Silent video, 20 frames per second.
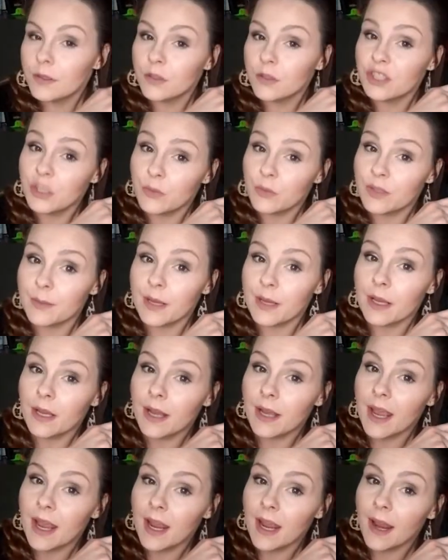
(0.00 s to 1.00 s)
she was
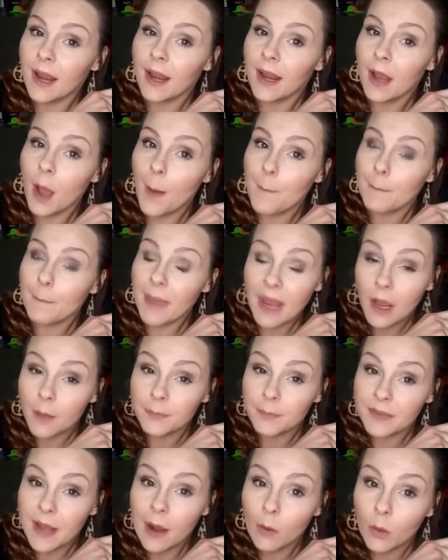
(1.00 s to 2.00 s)
making a makeup
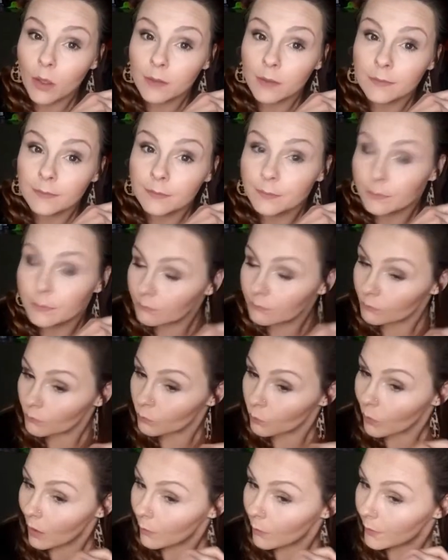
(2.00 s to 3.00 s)
tower
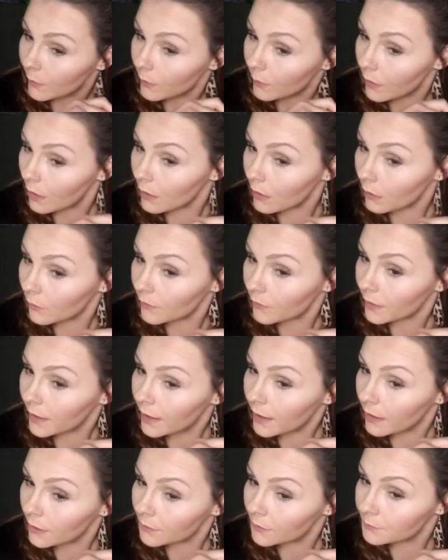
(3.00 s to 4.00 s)
while we were on over
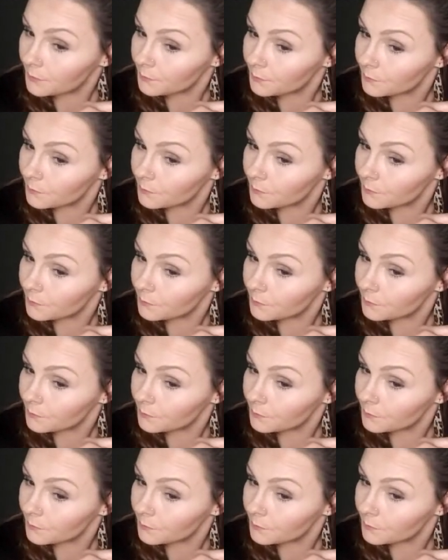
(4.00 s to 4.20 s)
there.